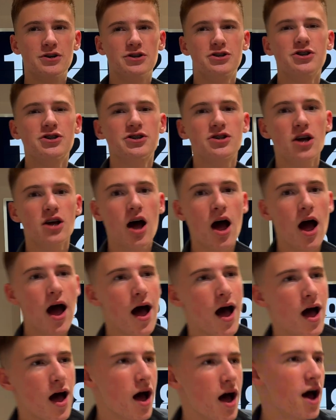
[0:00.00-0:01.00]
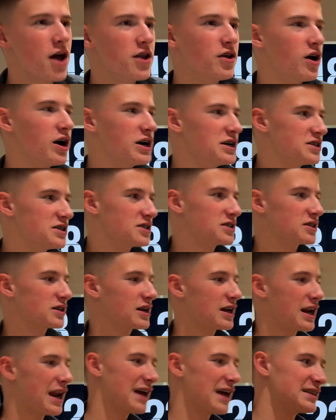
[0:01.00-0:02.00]
It's just a nice
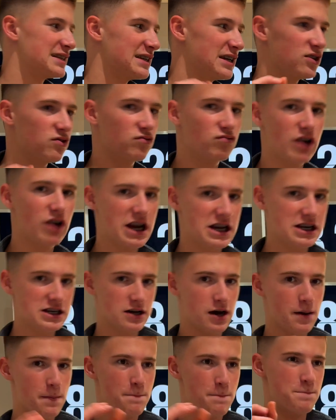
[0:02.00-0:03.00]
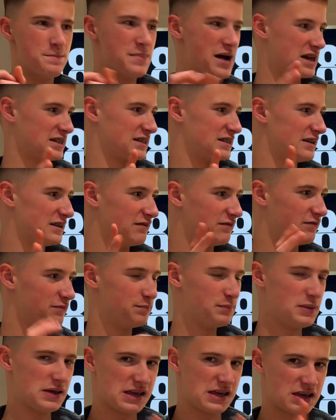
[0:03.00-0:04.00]
classic red, massive,
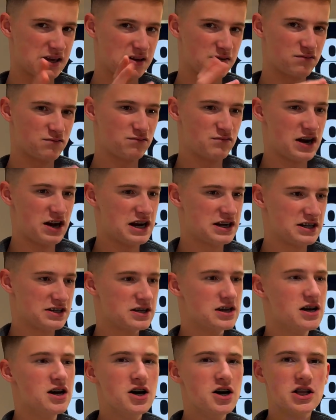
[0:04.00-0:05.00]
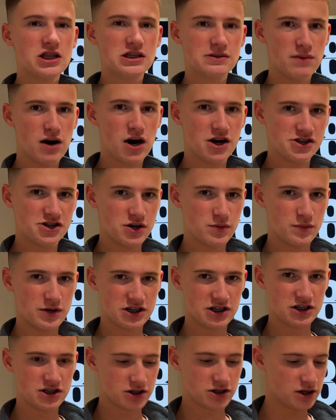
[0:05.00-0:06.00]
big red tomato,
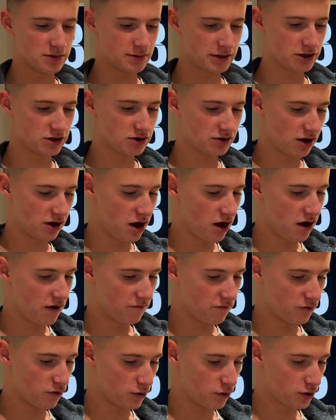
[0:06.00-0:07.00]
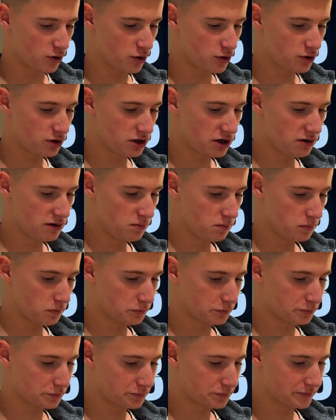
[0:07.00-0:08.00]
which is going to be good for cooking.
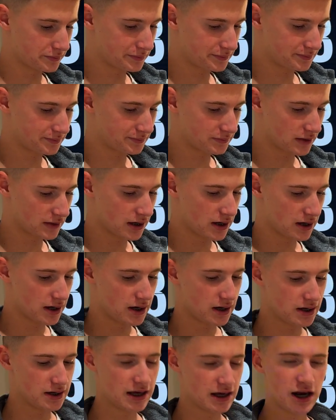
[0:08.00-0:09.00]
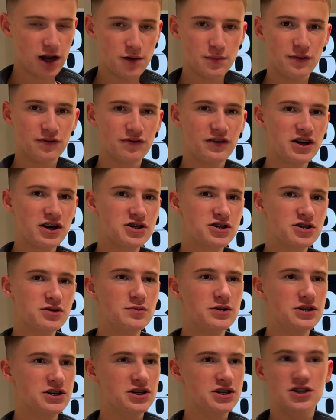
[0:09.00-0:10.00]
Yellow Perfection,
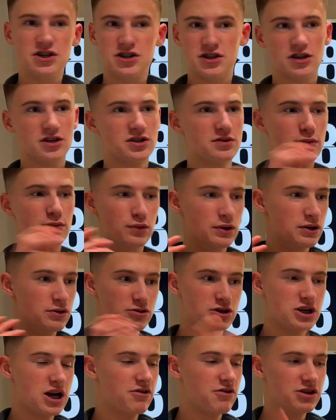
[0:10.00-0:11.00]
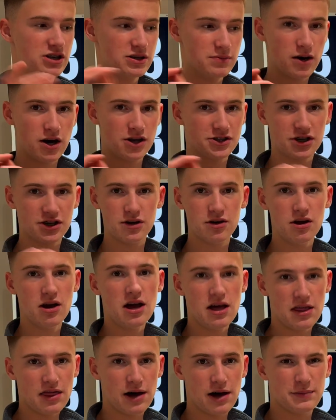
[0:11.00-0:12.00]
which is just a small little cherry tomato.
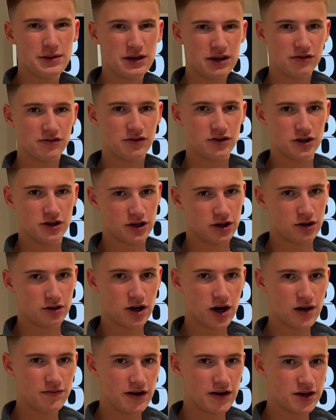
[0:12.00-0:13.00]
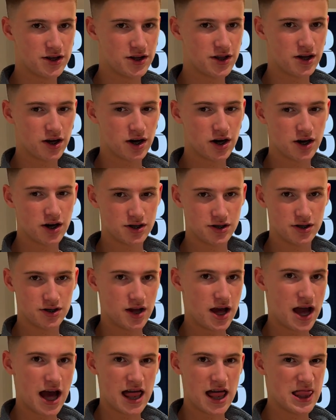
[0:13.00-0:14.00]
That'd be good for, going around in the
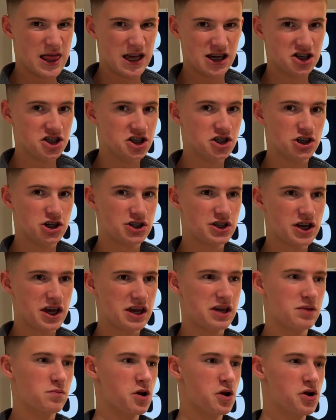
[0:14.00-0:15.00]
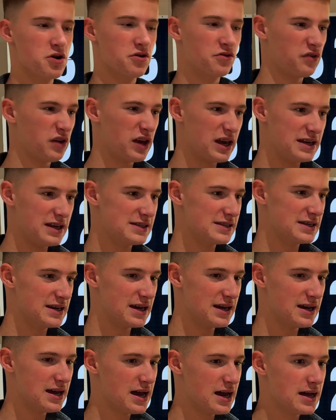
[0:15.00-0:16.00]
garden and literally just taking one off, eating
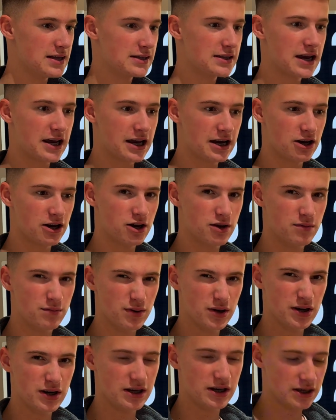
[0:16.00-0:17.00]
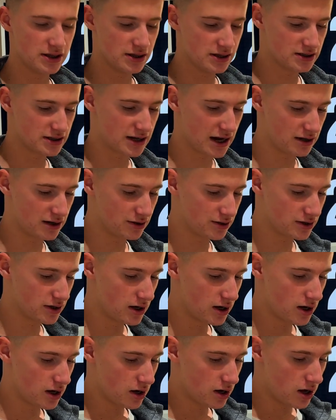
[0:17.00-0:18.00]
it, taking it home, putting it in the salad.
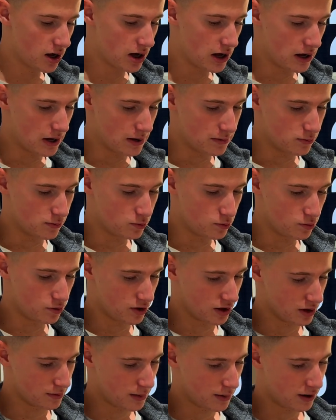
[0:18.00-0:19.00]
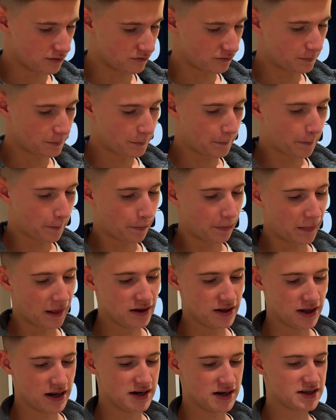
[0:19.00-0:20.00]
All of the above.
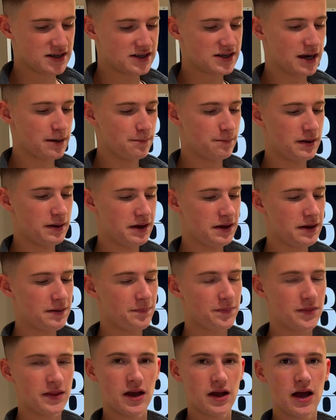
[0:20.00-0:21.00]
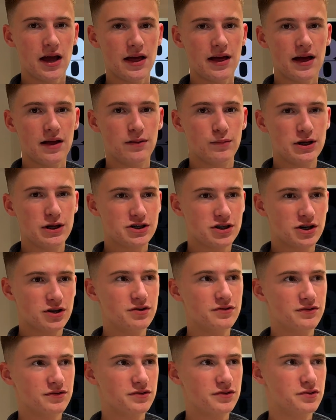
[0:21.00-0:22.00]
Then St. Pierre, which I
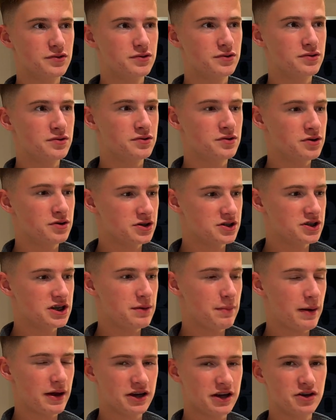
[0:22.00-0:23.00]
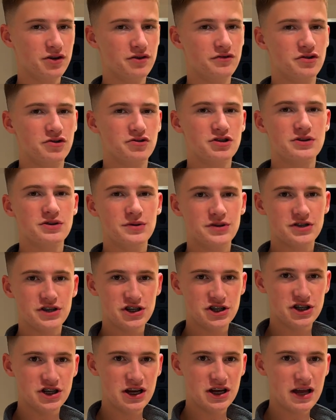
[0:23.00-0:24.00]
got for the seed packet I got for Christmas
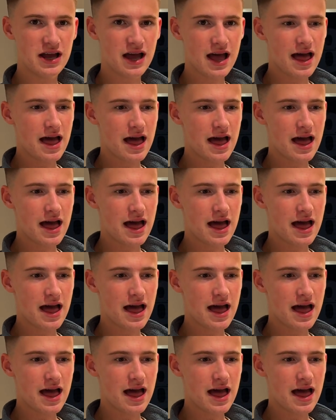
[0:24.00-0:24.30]
this year.